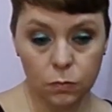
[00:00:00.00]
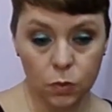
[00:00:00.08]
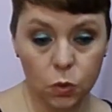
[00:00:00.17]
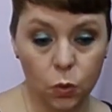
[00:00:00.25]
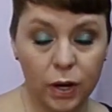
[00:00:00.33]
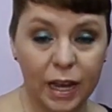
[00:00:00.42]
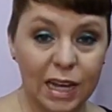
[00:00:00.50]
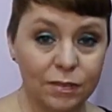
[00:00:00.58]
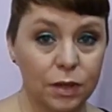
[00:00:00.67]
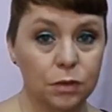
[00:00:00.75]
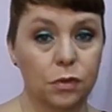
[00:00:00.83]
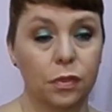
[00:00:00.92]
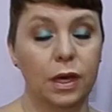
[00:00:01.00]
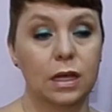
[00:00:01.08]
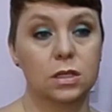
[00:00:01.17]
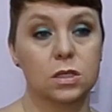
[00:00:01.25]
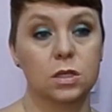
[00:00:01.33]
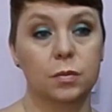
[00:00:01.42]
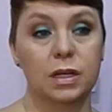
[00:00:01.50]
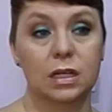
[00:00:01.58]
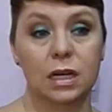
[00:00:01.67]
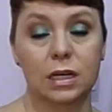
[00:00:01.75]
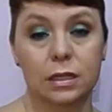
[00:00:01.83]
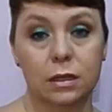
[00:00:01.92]
or I have other things to be
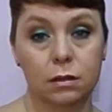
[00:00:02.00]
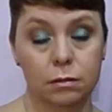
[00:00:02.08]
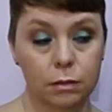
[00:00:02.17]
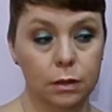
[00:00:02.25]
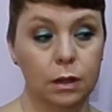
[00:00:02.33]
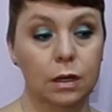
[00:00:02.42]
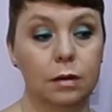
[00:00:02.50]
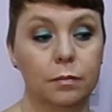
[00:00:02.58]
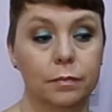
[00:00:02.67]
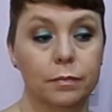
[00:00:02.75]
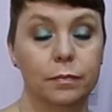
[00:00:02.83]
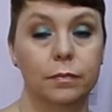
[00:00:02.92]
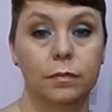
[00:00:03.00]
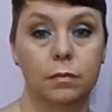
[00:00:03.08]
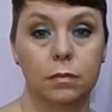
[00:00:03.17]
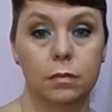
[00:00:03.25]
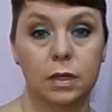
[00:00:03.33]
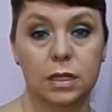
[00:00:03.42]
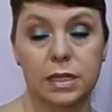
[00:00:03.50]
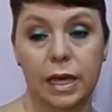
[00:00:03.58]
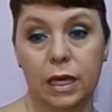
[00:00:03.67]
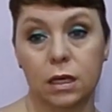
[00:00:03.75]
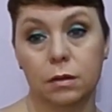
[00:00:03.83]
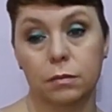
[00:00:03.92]
done that
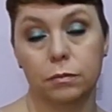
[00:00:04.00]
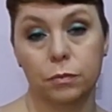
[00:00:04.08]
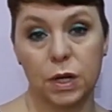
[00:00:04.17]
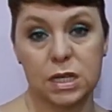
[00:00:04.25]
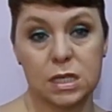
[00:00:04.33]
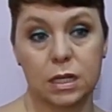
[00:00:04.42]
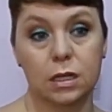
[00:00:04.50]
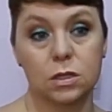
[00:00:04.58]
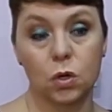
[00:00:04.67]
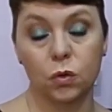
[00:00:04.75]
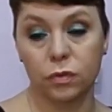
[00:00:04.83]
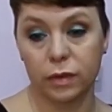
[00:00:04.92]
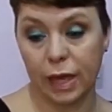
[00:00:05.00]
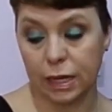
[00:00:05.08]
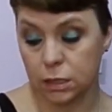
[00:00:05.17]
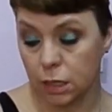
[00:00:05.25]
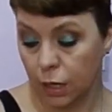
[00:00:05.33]
take precedence over that.